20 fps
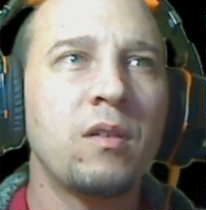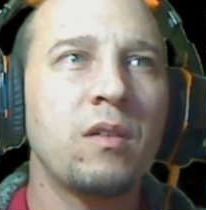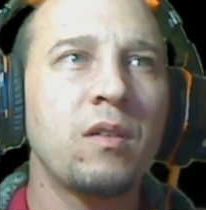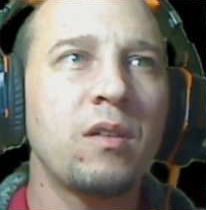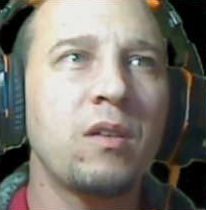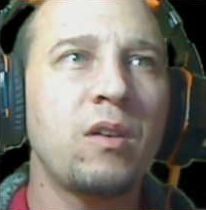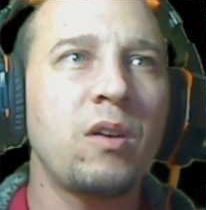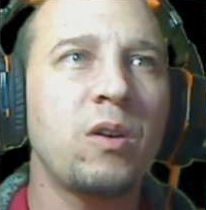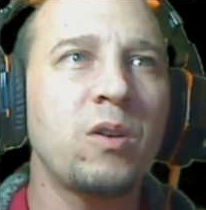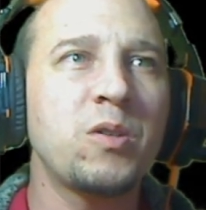
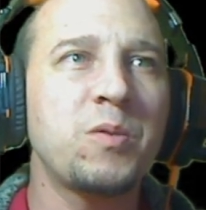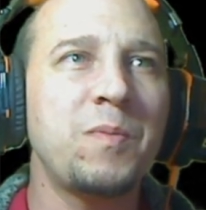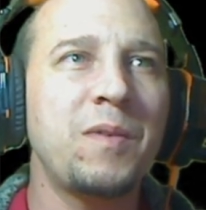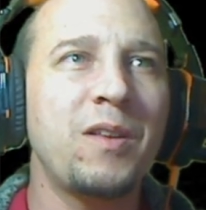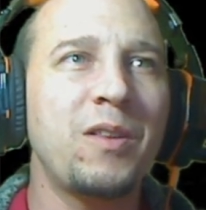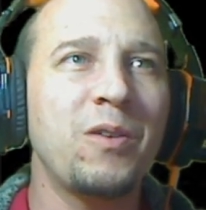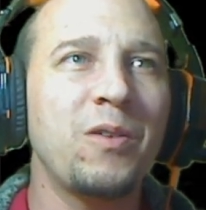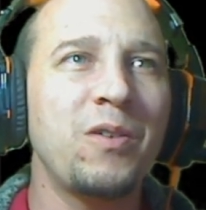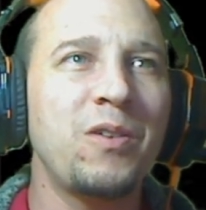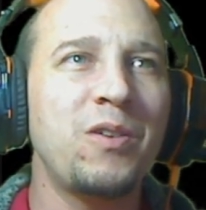Coach
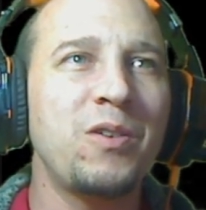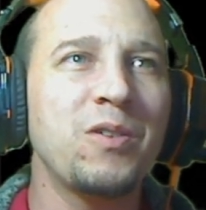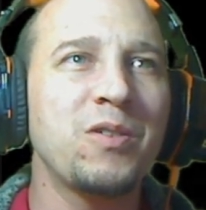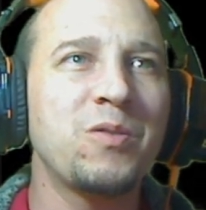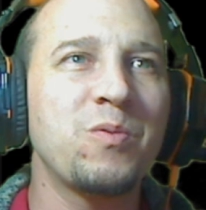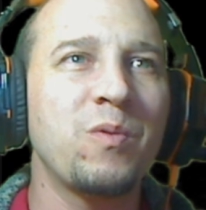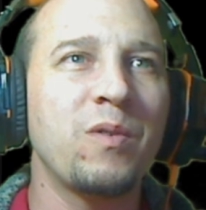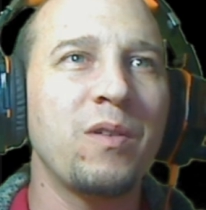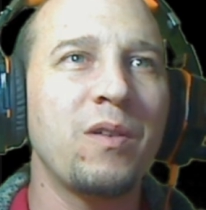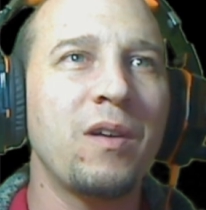made their
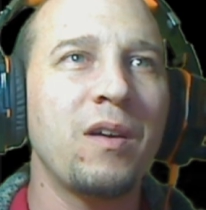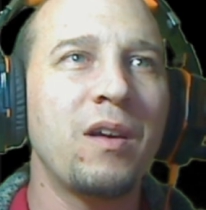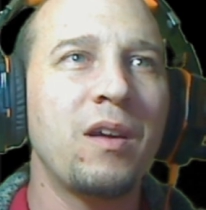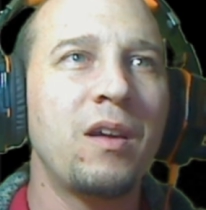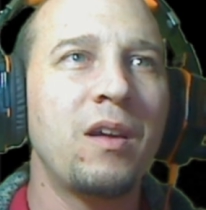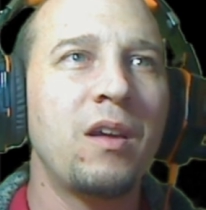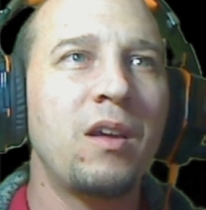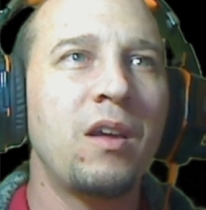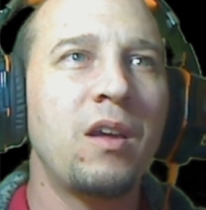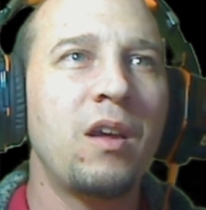use when they're...
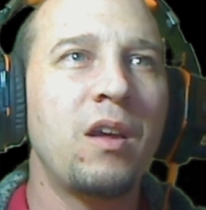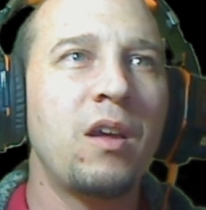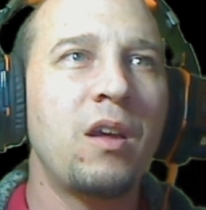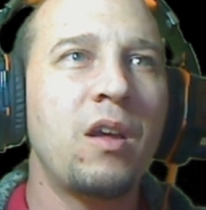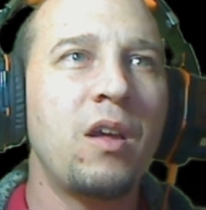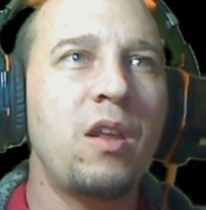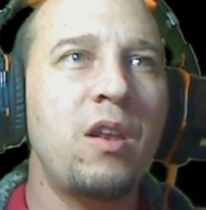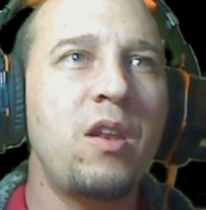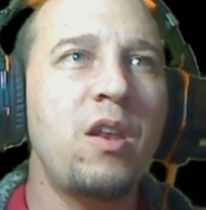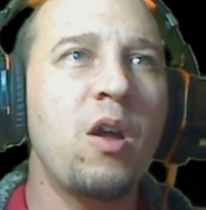
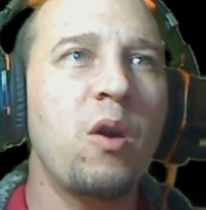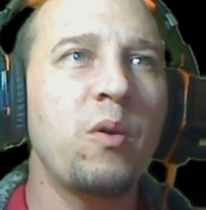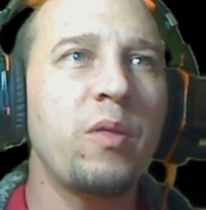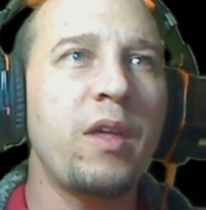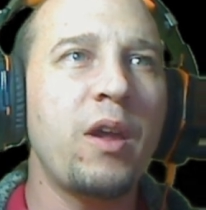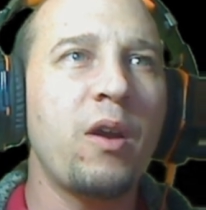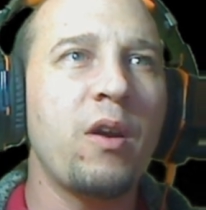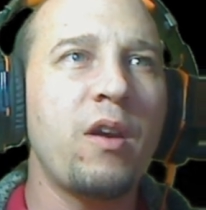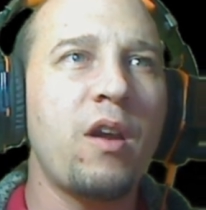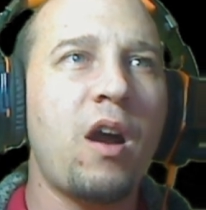No,
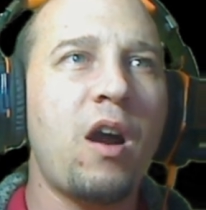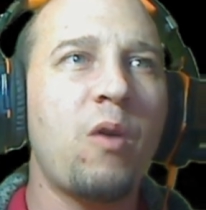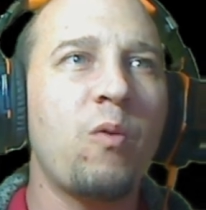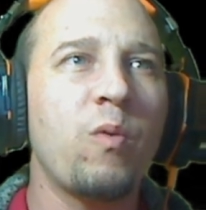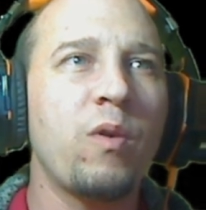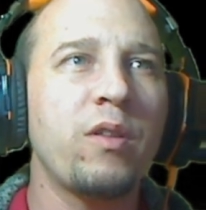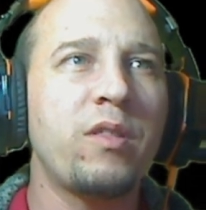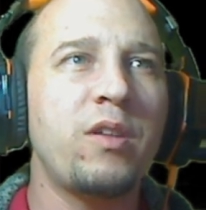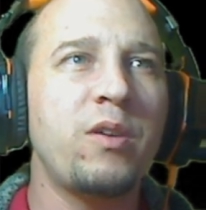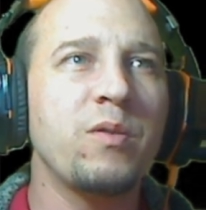they are not
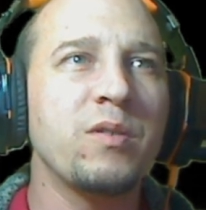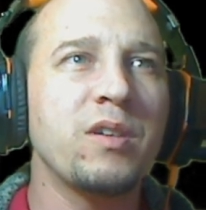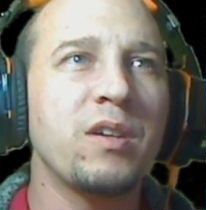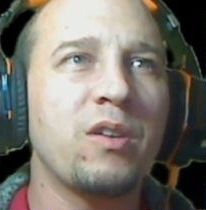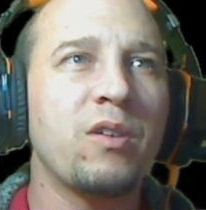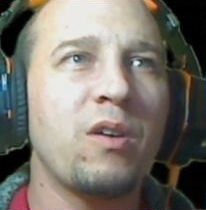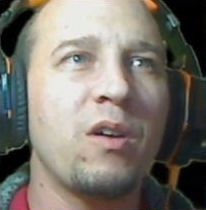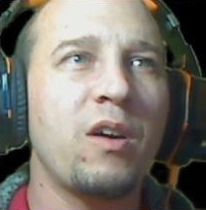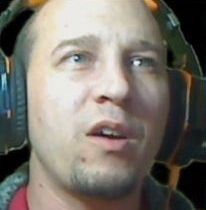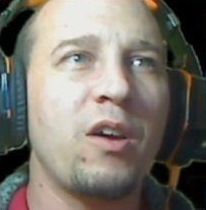worth using,
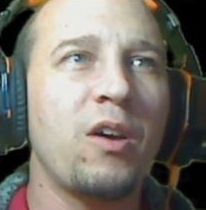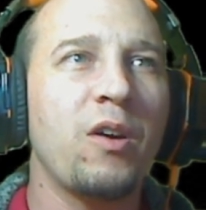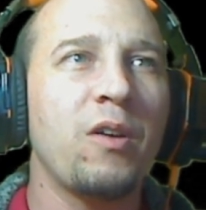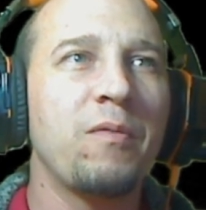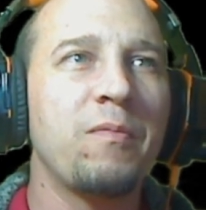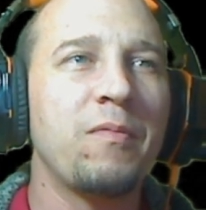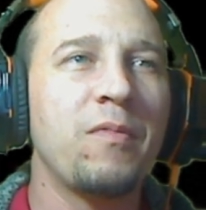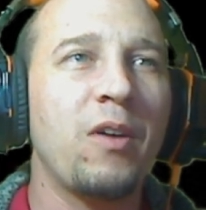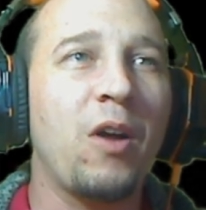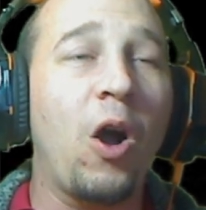Courier.
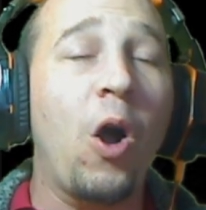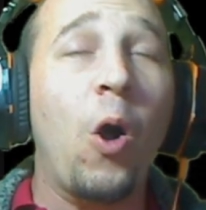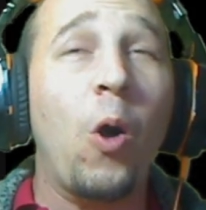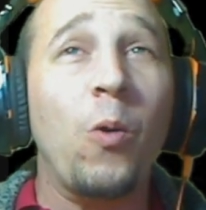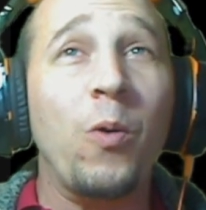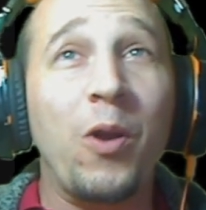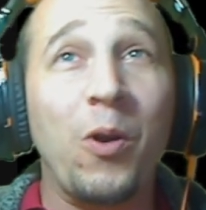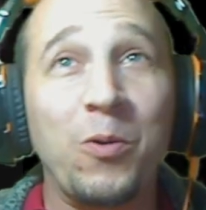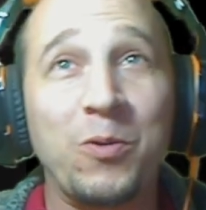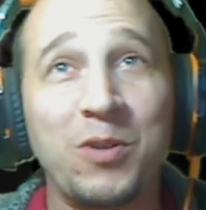
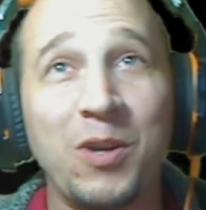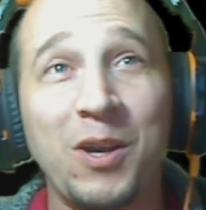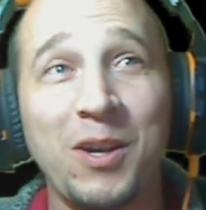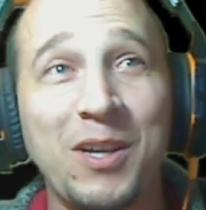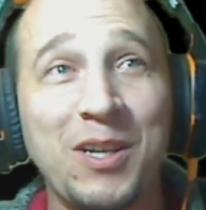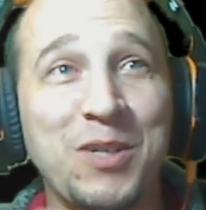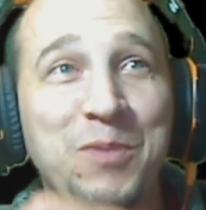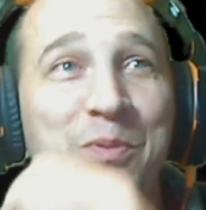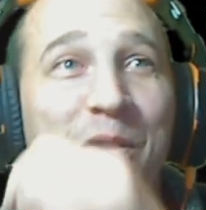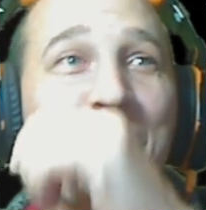Oh, no,
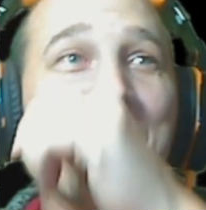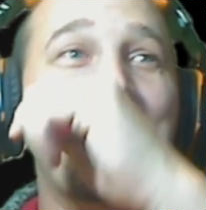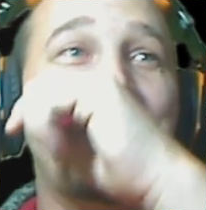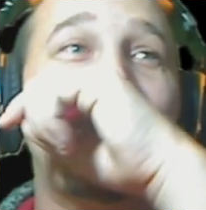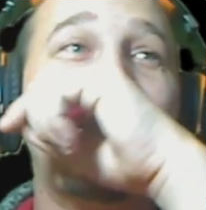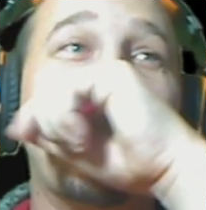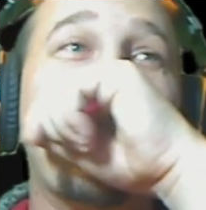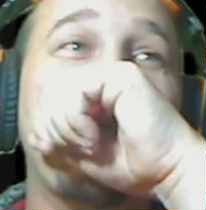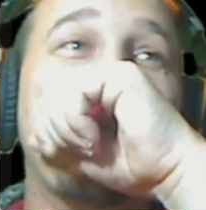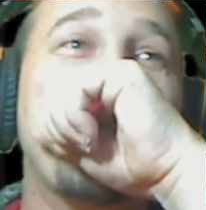Duncan's probably
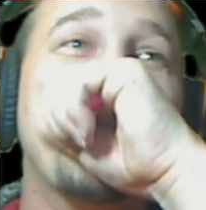here.